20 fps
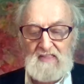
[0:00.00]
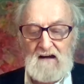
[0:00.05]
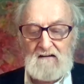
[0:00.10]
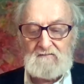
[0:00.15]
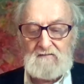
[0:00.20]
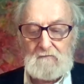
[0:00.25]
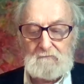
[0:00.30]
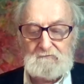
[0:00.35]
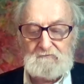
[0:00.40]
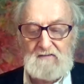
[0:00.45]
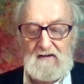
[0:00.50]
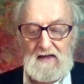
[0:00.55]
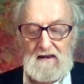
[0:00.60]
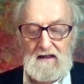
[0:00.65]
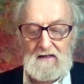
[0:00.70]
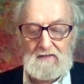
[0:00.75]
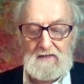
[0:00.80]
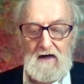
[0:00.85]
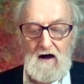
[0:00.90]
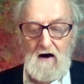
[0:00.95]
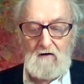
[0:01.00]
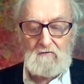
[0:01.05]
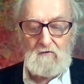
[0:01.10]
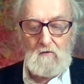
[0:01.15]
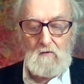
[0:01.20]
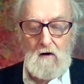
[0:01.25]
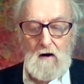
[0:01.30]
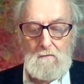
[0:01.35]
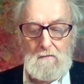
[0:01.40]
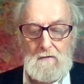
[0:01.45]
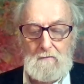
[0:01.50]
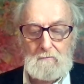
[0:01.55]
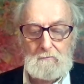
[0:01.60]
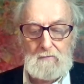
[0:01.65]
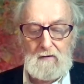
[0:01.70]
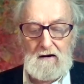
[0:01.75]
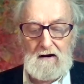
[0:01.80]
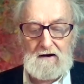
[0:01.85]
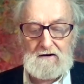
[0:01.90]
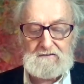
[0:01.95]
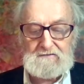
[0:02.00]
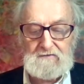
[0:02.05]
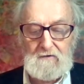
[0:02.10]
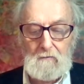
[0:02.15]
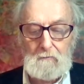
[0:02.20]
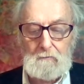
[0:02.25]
from feeling the overwhelming blissful